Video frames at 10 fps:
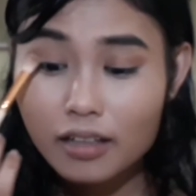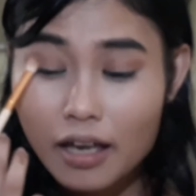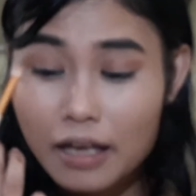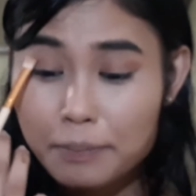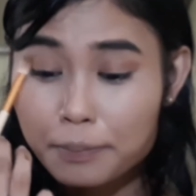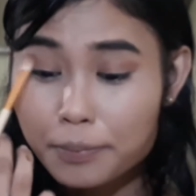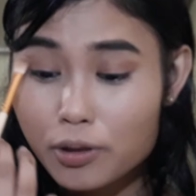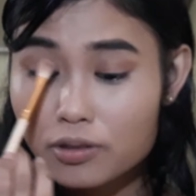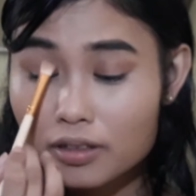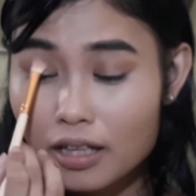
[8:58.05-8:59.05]
a
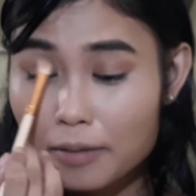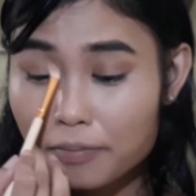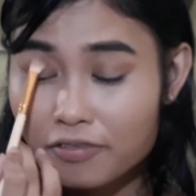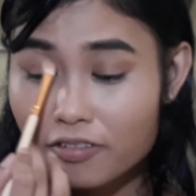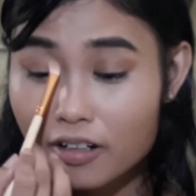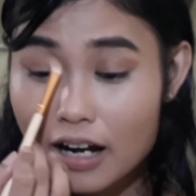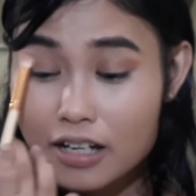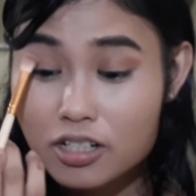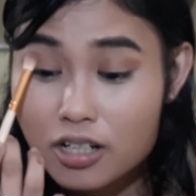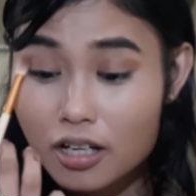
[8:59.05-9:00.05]
pro tip for
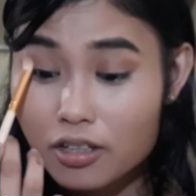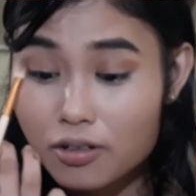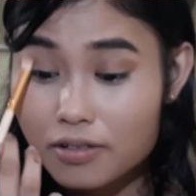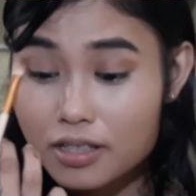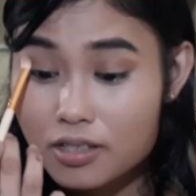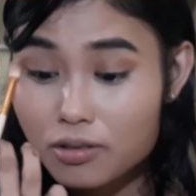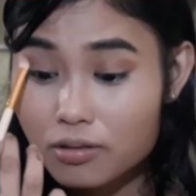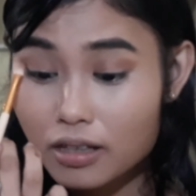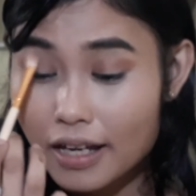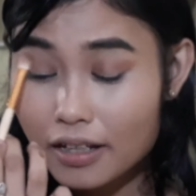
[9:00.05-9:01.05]
eyeshadow is to
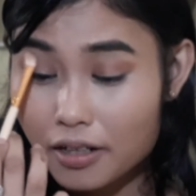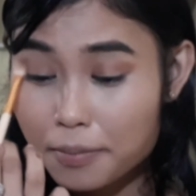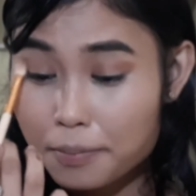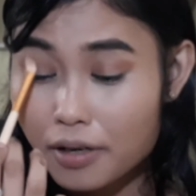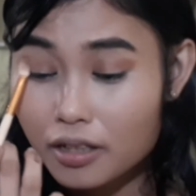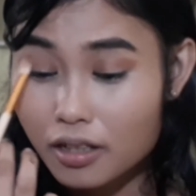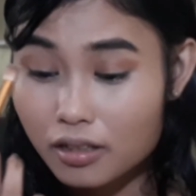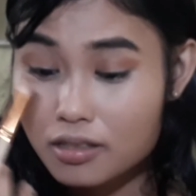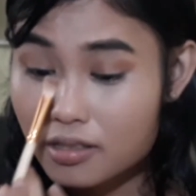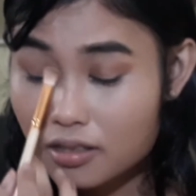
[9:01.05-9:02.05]
layer
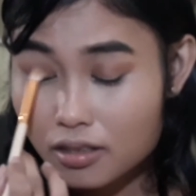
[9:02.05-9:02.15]
products.